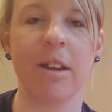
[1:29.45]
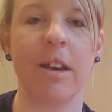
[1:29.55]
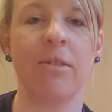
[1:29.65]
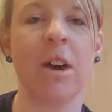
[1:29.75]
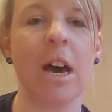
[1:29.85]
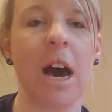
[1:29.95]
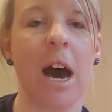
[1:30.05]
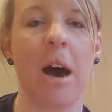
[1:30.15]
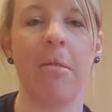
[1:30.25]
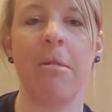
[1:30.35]
if
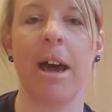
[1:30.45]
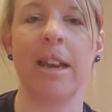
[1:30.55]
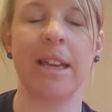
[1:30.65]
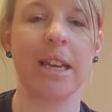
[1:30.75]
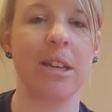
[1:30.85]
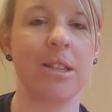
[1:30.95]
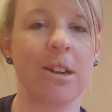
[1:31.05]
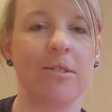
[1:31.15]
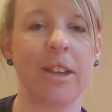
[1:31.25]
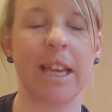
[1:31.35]
any kids
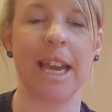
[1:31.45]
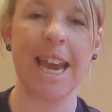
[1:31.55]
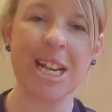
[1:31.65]
are feeling